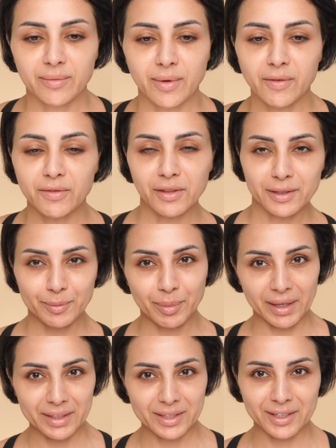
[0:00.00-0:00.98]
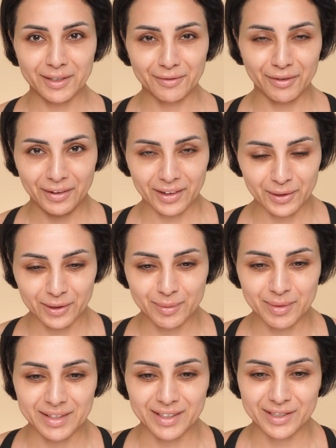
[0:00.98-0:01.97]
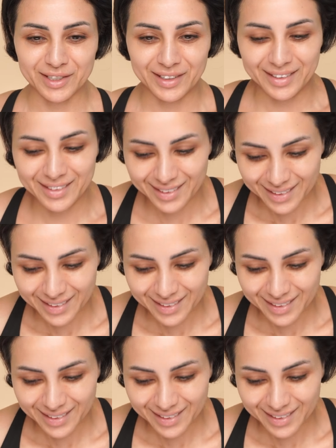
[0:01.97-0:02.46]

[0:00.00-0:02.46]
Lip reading: everything's placed in a very odd position.